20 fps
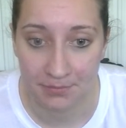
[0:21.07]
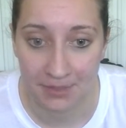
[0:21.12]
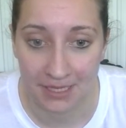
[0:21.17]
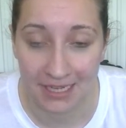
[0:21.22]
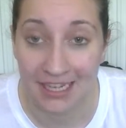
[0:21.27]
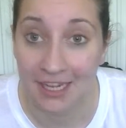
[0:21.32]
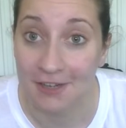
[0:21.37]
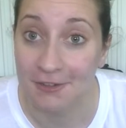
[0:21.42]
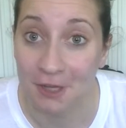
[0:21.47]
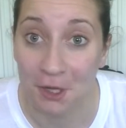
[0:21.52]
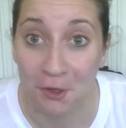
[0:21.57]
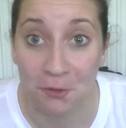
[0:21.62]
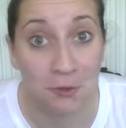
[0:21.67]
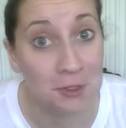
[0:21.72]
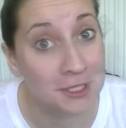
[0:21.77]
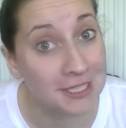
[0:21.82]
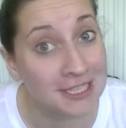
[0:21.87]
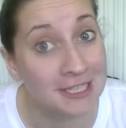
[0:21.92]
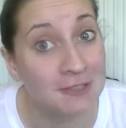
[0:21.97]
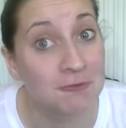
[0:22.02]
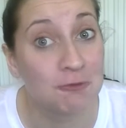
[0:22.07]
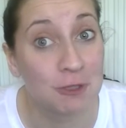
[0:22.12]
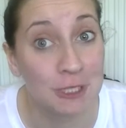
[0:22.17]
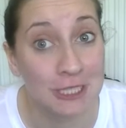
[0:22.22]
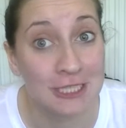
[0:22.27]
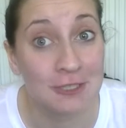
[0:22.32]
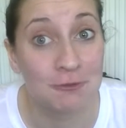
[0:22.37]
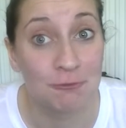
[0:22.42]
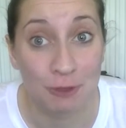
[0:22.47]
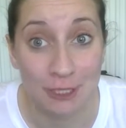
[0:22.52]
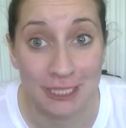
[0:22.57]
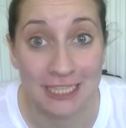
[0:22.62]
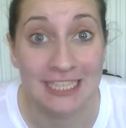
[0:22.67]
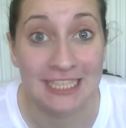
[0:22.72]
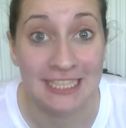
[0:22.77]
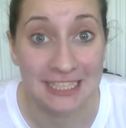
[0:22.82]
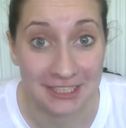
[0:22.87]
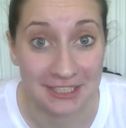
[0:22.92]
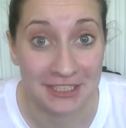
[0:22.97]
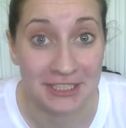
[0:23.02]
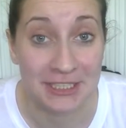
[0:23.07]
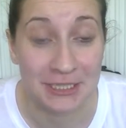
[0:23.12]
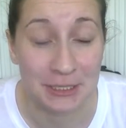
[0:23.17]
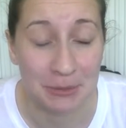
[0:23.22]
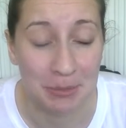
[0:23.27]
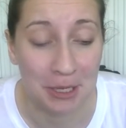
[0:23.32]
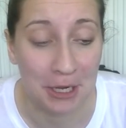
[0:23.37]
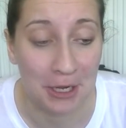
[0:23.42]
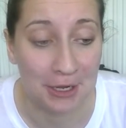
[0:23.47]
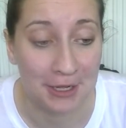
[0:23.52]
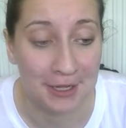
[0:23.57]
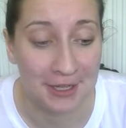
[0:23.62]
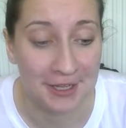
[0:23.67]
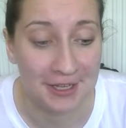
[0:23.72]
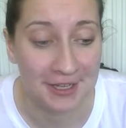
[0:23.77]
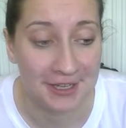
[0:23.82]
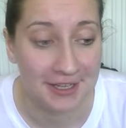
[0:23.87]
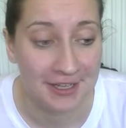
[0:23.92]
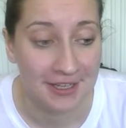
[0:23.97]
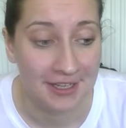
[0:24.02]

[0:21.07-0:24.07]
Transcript: I felt really, really, really guilty about it.